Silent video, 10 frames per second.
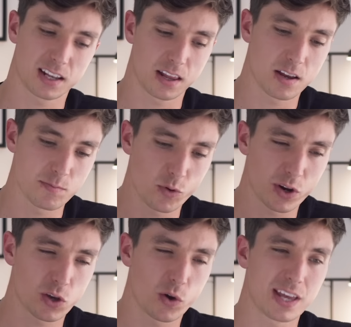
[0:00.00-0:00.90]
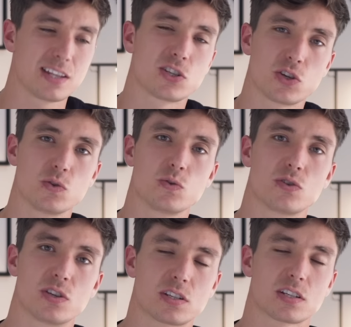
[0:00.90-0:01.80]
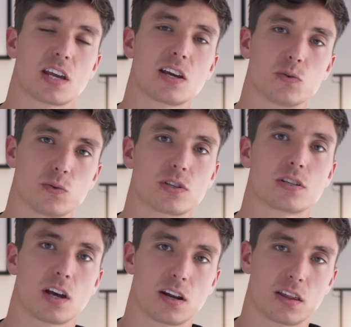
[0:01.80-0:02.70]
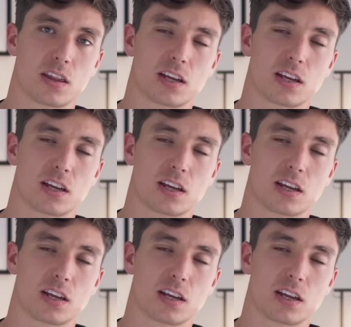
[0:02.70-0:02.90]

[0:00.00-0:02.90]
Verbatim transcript: to learn more, I got into the skills side of